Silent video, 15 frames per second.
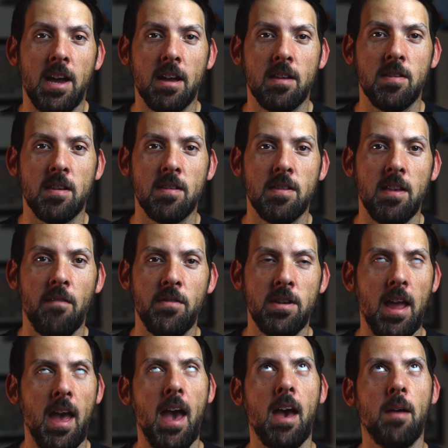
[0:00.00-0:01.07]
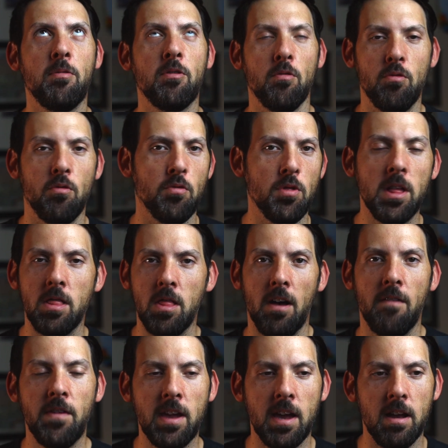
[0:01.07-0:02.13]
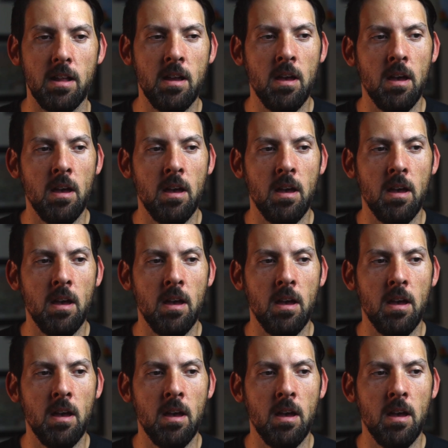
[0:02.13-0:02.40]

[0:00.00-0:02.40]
6.7, absolutely loving it.